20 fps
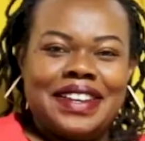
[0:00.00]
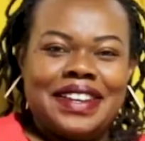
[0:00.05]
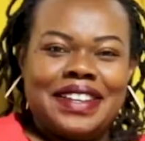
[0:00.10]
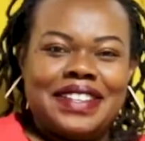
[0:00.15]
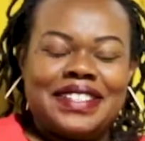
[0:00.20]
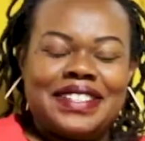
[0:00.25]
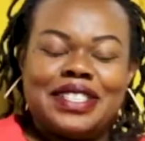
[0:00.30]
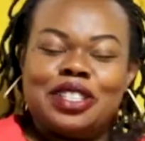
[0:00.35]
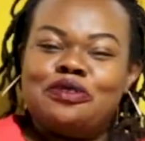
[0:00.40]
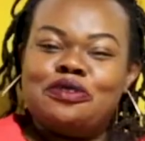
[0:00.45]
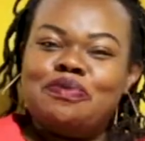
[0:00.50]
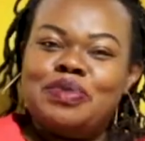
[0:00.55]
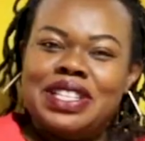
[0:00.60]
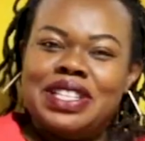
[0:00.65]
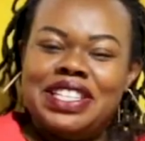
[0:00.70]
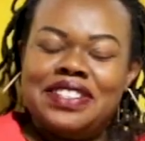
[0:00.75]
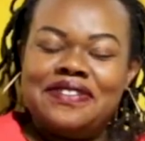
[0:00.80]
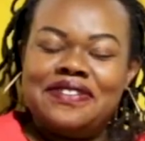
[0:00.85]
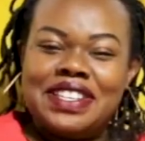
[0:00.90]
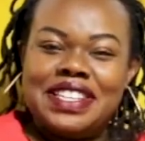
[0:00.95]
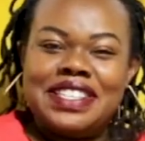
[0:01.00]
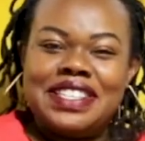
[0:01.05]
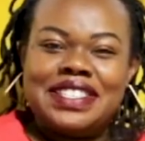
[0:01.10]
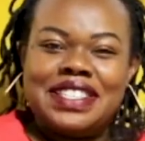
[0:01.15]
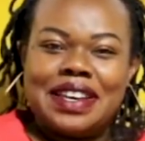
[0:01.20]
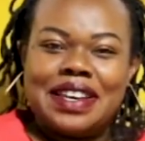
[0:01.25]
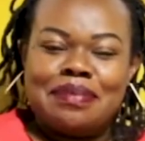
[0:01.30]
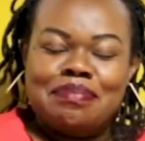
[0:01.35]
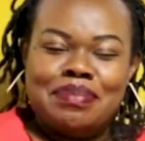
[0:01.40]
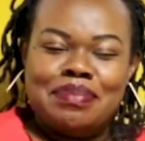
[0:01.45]
Self-belief is
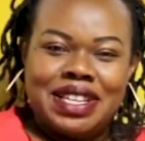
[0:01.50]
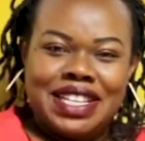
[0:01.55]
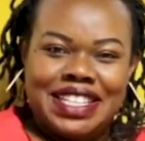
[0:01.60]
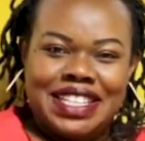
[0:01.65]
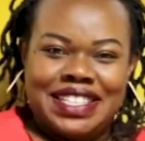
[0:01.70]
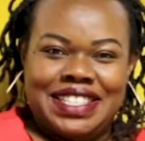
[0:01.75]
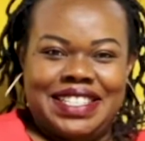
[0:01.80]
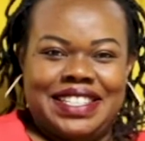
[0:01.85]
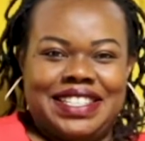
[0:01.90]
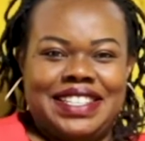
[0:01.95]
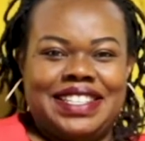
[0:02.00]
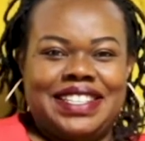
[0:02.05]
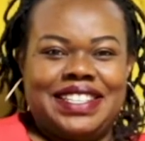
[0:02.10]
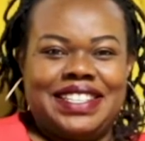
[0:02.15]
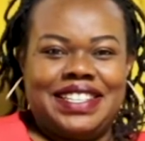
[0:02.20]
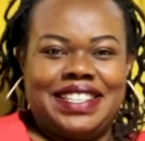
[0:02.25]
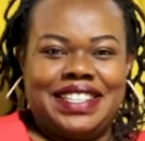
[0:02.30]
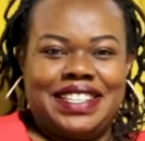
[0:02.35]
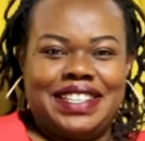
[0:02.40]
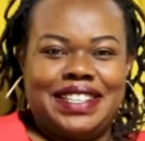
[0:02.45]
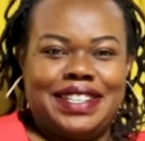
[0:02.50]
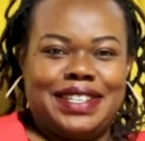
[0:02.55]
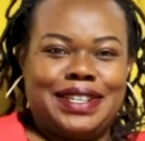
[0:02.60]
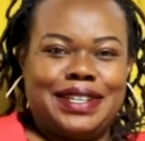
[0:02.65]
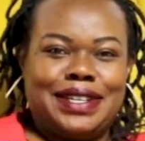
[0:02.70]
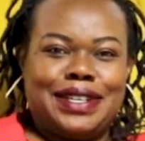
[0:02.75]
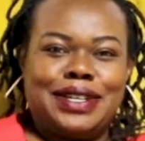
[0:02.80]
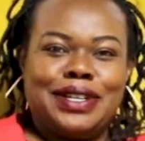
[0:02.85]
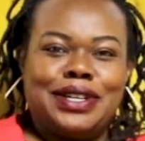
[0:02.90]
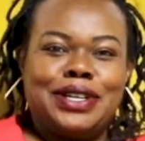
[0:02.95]
the ability
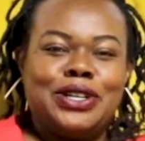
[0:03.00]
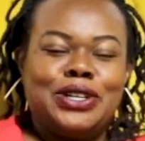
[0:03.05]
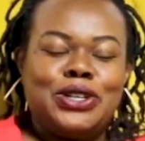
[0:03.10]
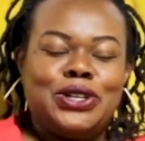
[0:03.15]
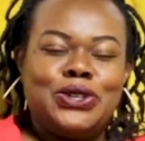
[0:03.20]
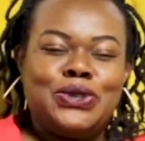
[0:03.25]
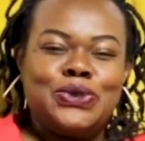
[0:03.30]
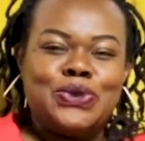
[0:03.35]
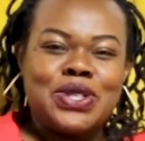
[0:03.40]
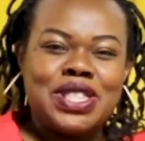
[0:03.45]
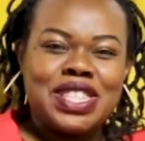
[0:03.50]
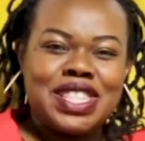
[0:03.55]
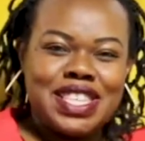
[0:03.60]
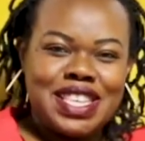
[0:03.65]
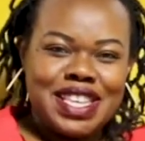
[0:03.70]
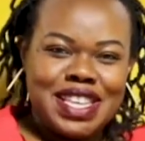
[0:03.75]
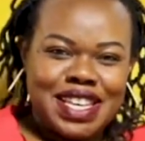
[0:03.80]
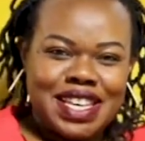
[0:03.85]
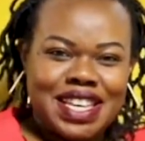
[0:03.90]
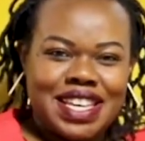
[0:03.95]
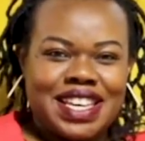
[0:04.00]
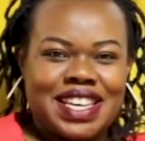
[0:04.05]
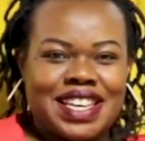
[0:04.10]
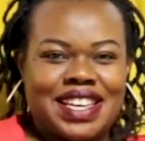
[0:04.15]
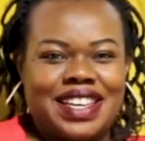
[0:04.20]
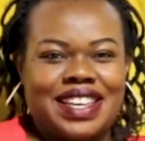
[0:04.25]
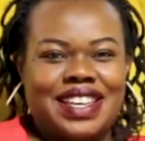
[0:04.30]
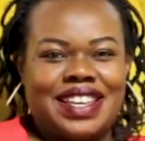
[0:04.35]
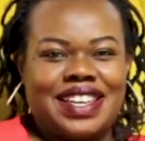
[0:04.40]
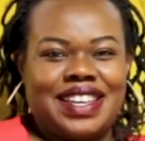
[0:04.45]
to think
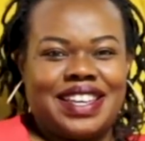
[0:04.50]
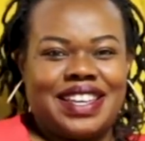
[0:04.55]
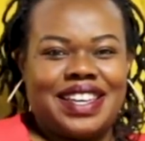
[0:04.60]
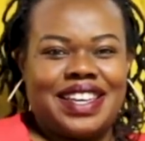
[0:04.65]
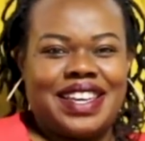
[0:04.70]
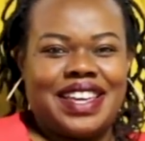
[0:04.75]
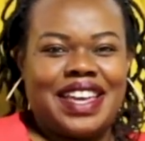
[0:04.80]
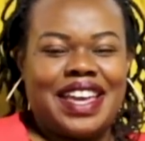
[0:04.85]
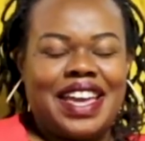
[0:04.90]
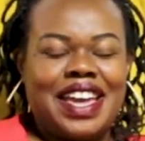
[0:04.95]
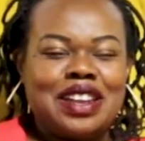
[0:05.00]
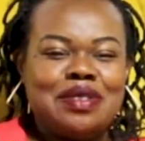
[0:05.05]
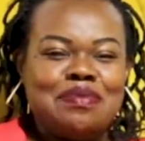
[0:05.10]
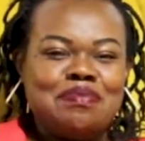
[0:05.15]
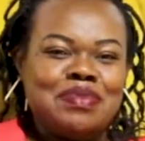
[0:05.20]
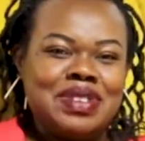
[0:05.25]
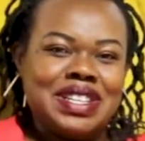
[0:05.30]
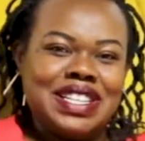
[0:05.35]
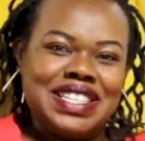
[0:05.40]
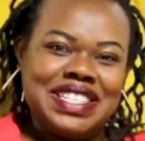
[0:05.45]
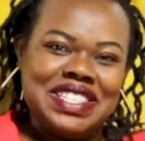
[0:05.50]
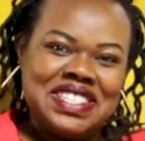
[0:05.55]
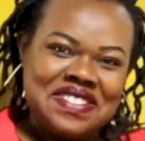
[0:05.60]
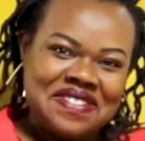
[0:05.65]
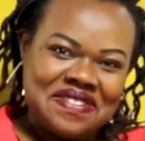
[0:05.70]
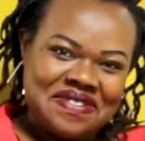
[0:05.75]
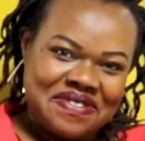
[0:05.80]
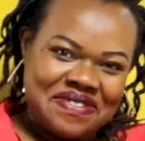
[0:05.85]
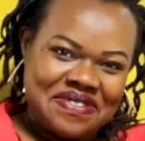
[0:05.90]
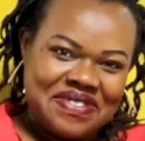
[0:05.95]
and
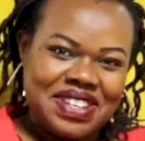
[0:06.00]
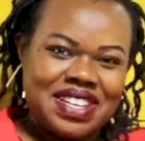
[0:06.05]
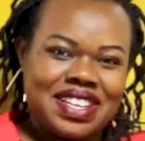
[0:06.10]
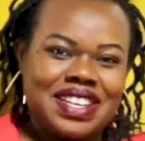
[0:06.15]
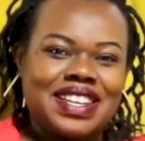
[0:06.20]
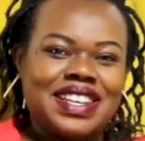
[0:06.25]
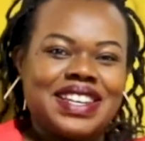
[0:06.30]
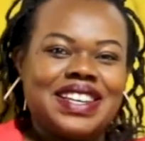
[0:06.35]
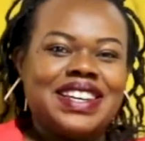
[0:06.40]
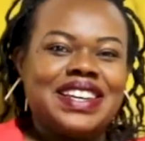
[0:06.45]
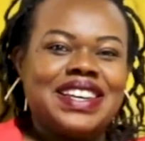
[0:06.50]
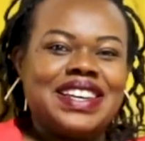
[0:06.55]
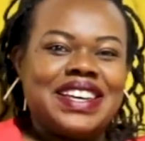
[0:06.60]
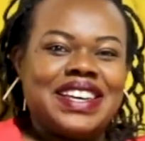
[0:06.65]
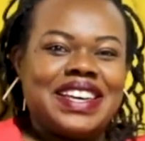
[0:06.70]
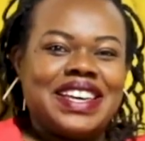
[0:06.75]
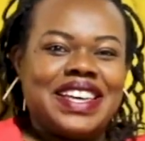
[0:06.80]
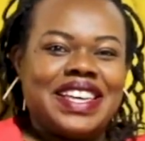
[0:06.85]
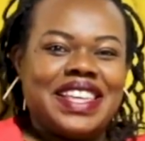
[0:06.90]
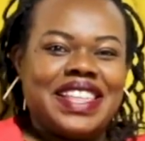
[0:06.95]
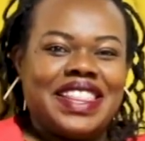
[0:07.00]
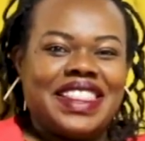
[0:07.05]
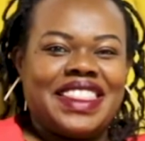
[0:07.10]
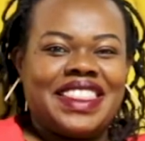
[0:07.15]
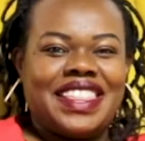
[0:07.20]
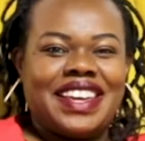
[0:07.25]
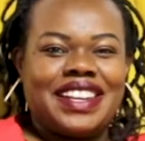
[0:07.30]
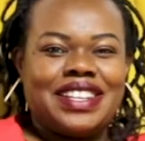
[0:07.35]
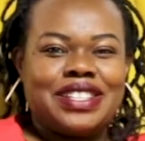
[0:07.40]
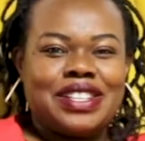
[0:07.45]
believe
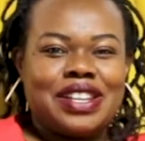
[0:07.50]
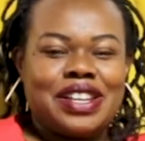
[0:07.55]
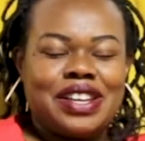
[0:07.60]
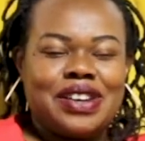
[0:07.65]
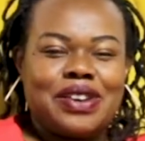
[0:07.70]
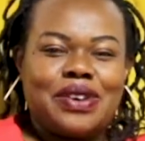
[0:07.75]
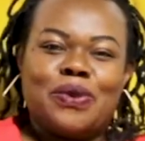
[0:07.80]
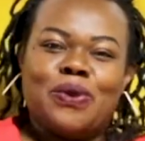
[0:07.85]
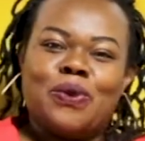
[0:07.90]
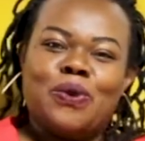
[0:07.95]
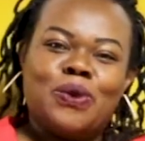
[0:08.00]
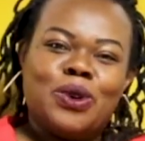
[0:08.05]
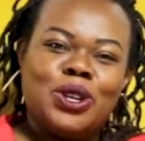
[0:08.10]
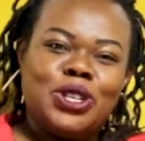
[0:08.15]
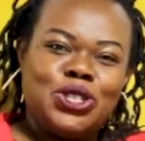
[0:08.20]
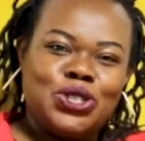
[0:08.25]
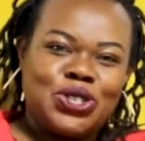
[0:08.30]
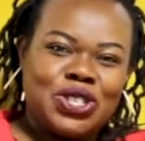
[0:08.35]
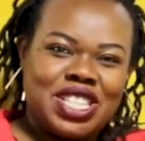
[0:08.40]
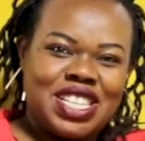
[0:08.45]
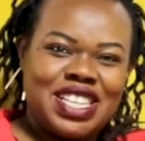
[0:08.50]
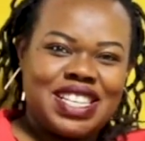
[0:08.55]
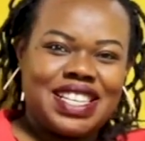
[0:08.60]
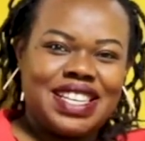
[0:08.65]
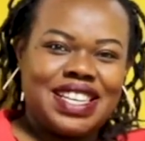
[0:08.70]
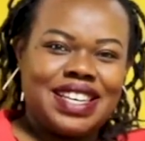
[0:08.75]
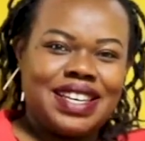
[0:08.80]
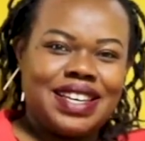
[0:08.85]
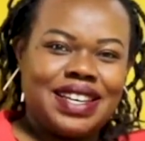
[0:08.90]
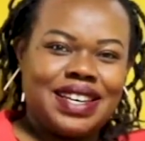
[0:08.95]
that what you're
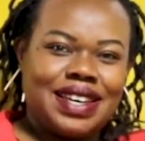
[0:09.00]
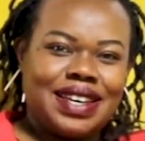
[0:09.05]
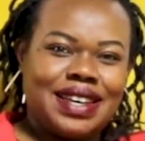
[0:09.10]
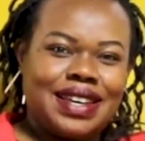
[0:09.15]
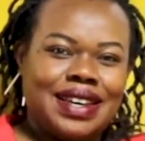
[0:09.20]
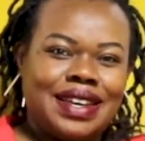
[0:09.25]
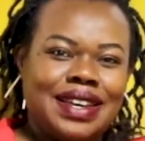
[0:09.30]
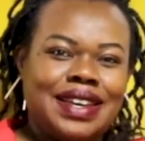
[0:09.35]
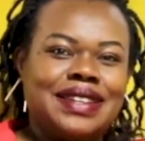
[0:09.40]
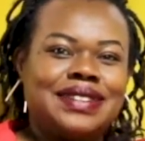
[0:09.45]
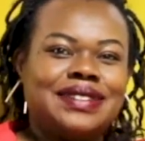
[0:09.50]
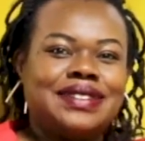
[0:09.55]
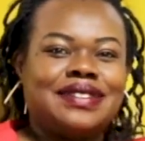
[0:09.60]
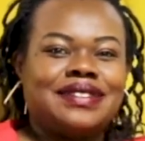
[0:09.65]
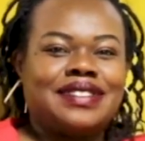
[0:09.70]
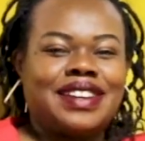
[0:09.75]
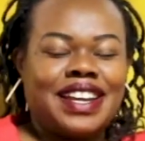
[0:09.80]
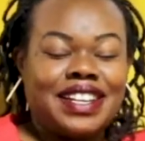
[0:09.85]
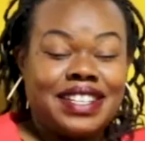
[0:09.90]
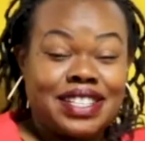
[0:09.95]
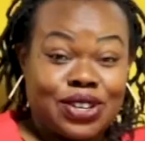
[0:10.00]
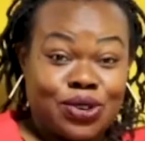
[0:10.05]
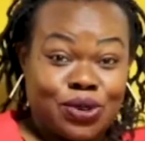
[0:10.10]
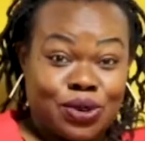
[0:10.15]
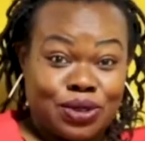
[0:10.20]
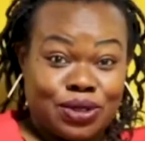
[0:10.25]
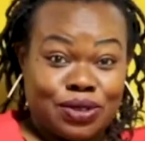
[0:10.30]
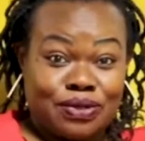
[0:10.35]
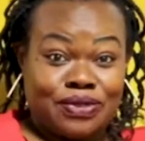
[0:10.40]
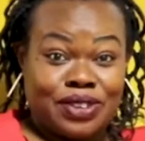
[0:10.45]
thinking is the right
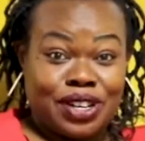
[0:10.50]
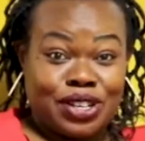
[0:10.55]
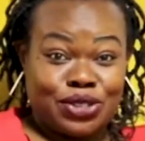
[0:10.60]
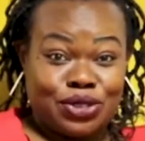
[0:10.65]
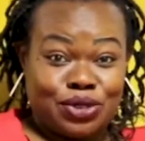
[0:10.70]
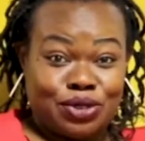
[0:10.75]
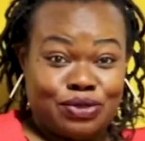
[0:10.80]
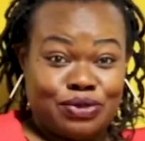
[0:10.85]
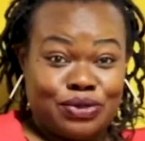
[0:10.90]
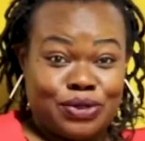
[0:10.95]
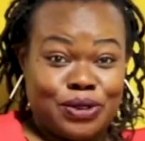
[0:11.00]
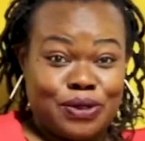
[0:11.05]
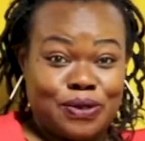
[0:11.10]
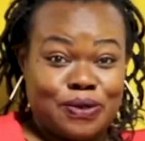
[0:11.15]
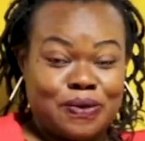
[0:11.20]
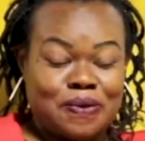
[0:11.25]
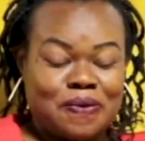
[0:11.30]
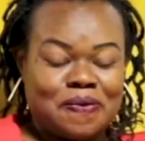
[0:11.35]
course of action for you.